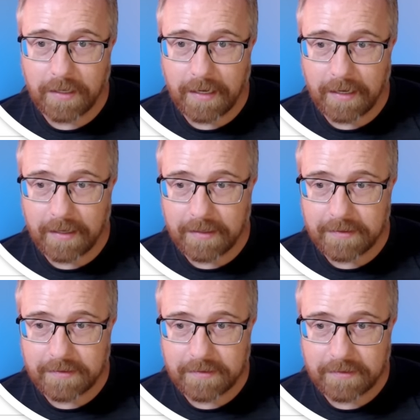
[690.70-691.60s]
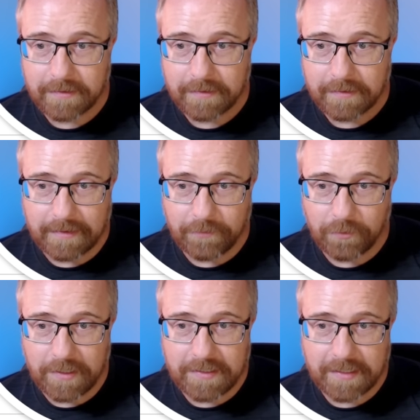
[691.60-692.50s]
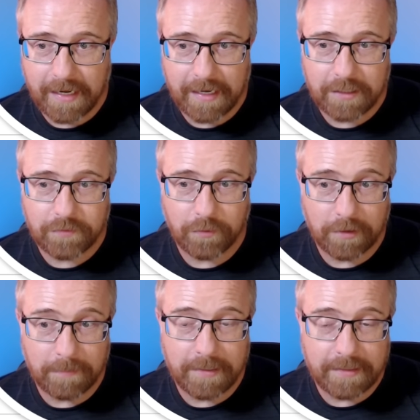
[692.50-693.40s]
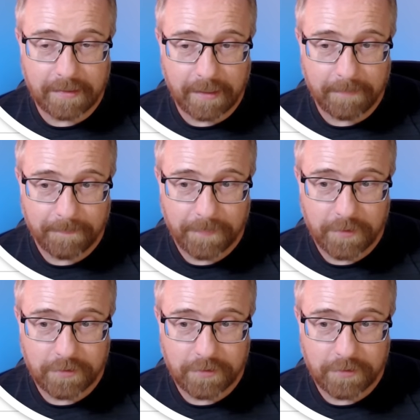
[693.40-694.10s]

has free scans for a limited time.